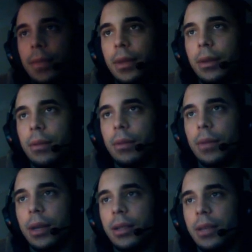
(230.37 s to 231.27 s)

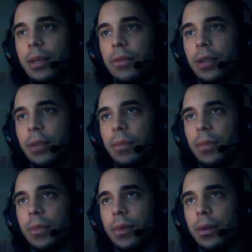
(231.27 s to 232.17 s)
Higher time frame
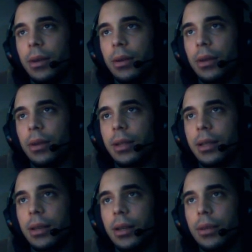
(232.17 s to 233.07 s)

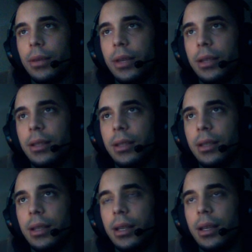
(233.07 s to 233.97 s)
criteria, we can see